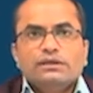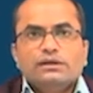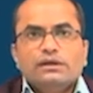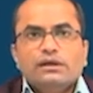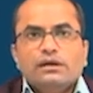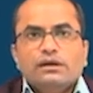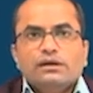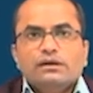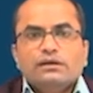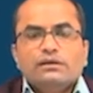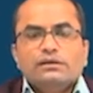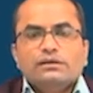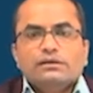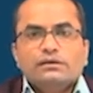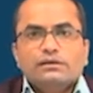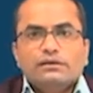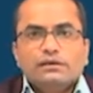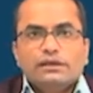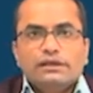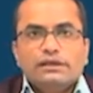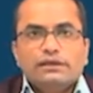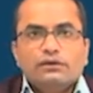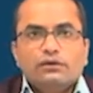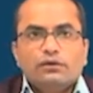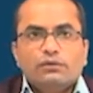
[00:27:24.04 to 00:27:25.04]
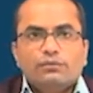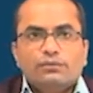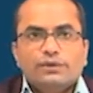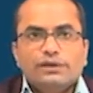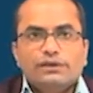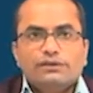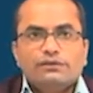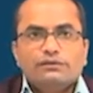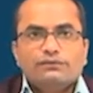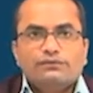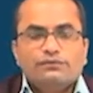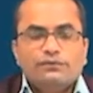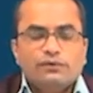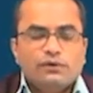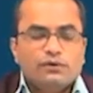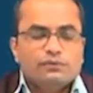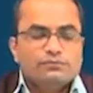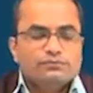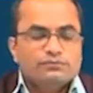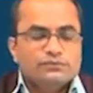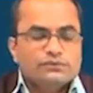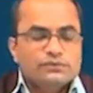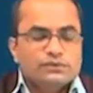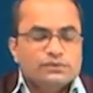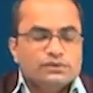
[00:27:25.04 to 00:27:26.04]
uh, in operator
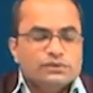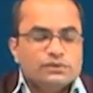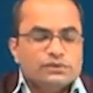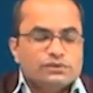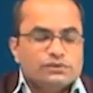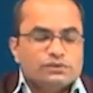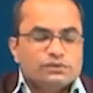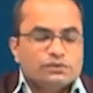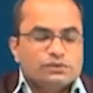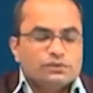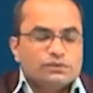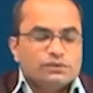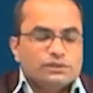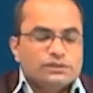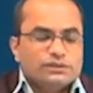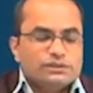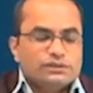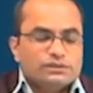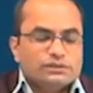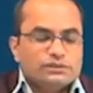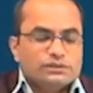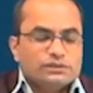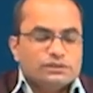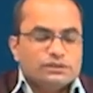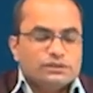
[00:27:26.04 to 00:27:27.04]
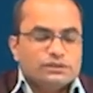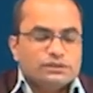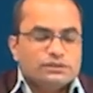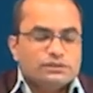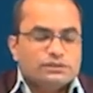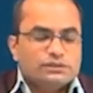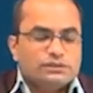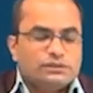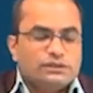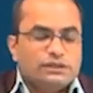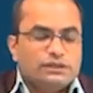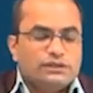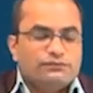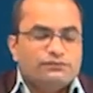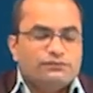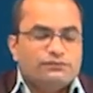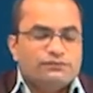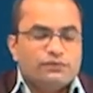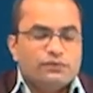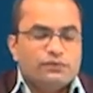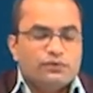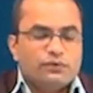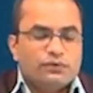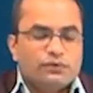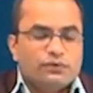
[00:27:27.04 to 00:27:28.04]
form. So, this uh, is d
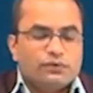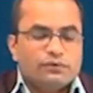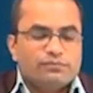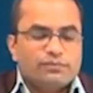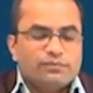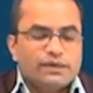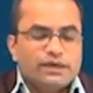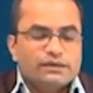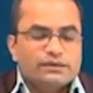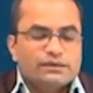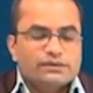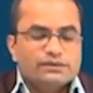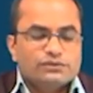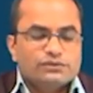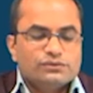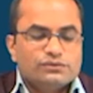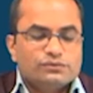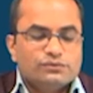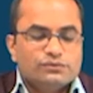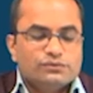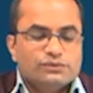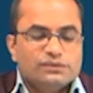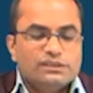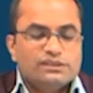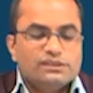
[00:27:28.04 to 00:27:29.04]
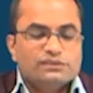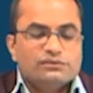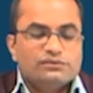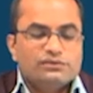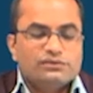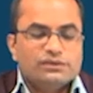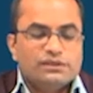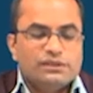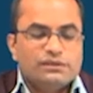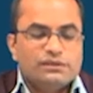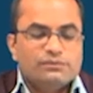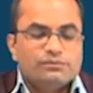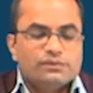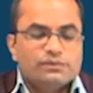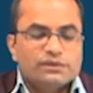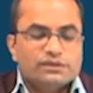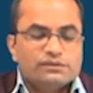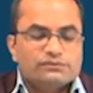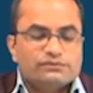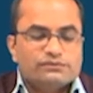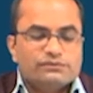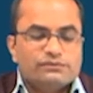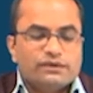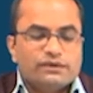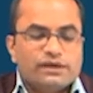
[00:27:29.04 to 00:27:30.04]
4 minus 2 d 3
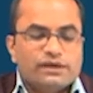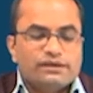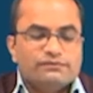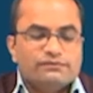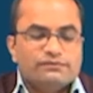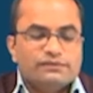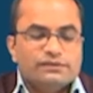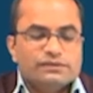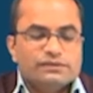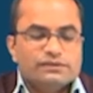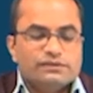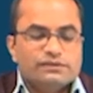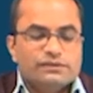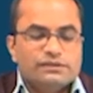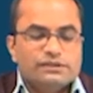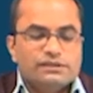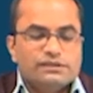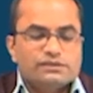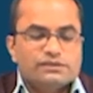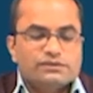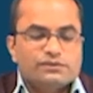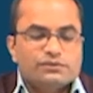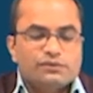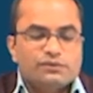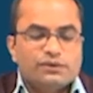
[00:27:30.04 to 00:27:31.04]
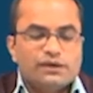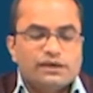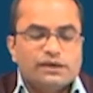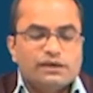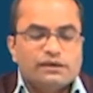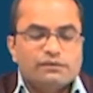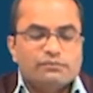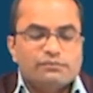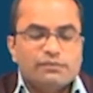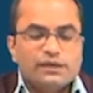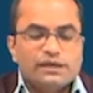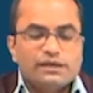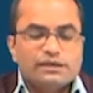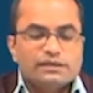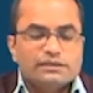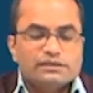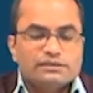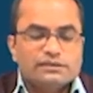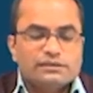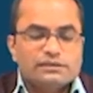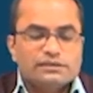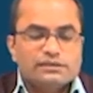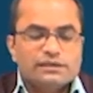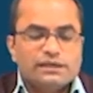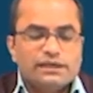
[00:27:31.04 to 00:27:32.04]
plus 5 this d square minus
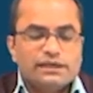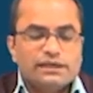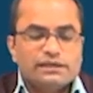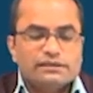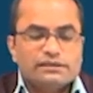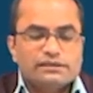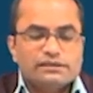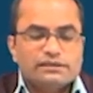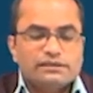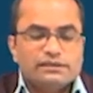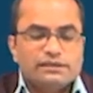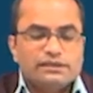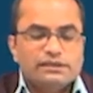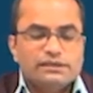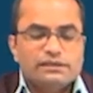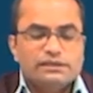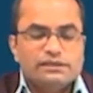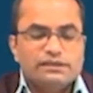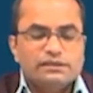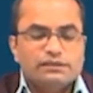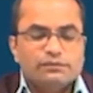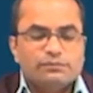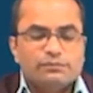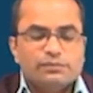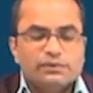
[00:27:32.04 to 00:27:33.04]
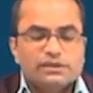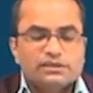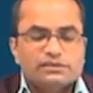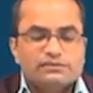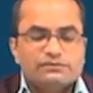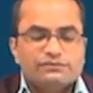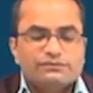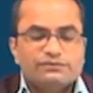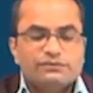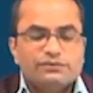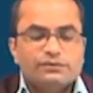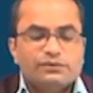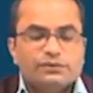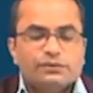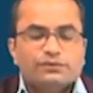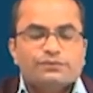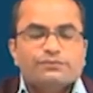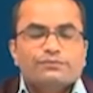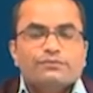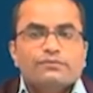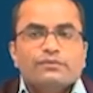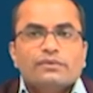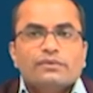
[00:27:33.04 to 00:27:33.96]
this 8 d here plus 4